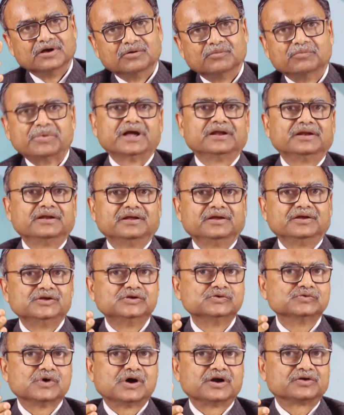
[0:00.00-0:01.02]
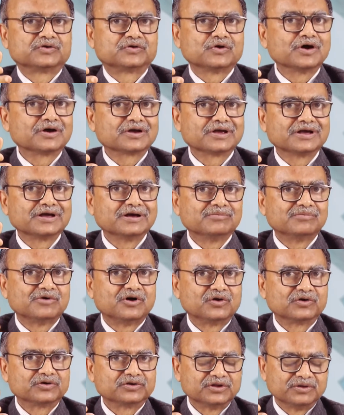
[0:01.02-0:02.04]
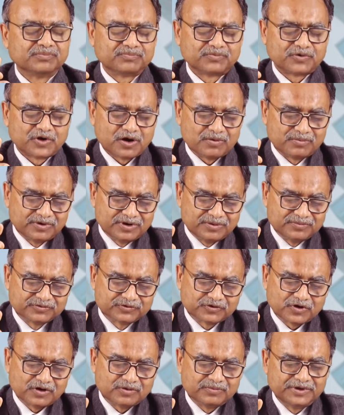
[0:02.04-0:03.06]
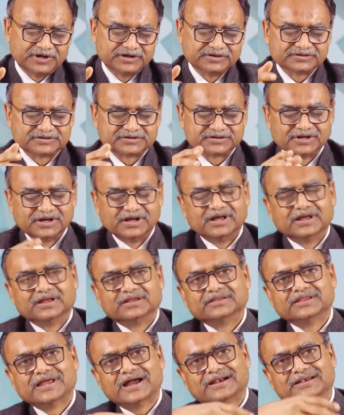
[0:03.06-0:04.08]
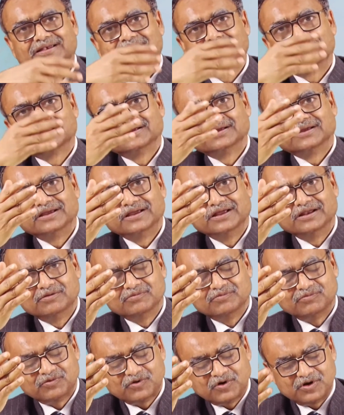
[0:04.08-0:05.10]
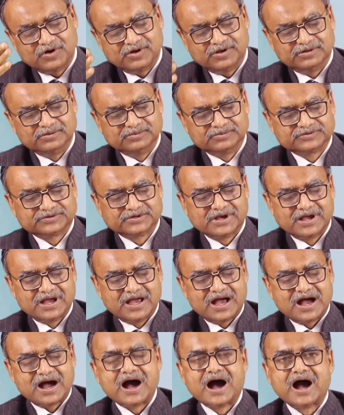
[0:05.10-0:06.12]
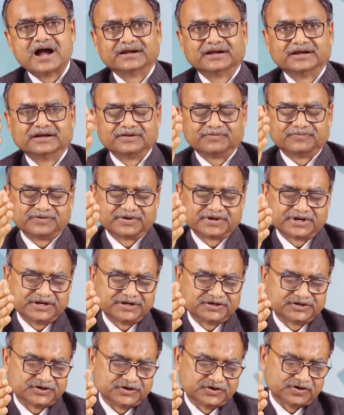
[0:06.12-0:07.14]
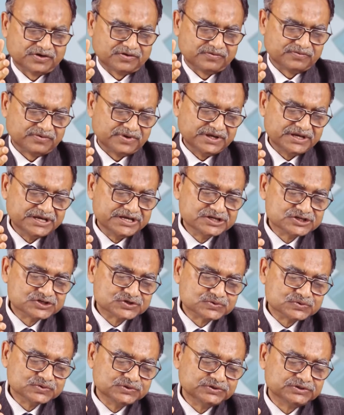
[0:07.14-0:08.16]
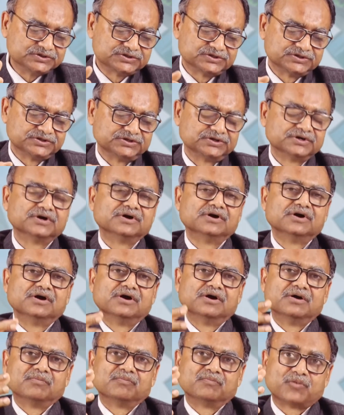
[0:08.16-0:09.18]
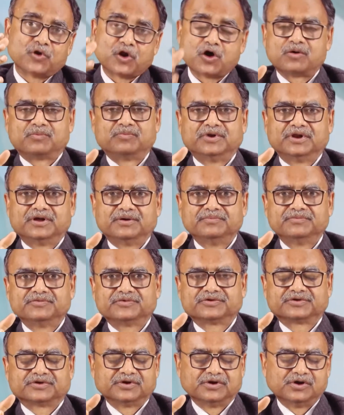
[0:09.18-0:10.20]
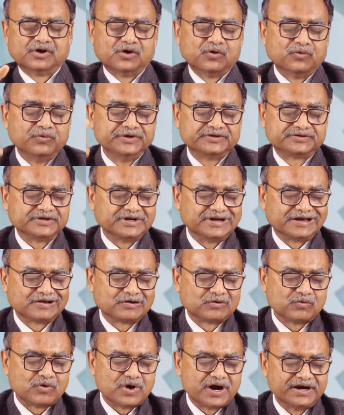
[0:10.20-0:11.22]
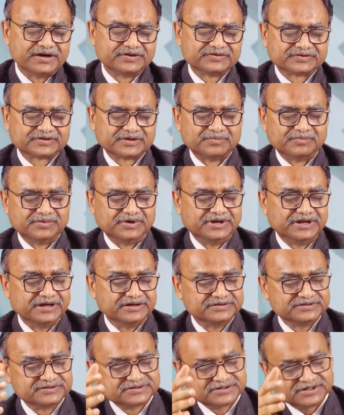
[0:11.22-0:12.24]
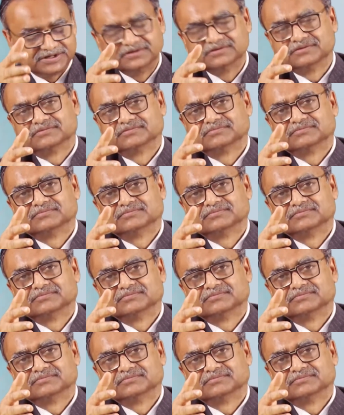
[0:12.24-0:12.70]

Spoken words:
When you are talking about the problem solving, that involves identification of issues, problems which require some decision,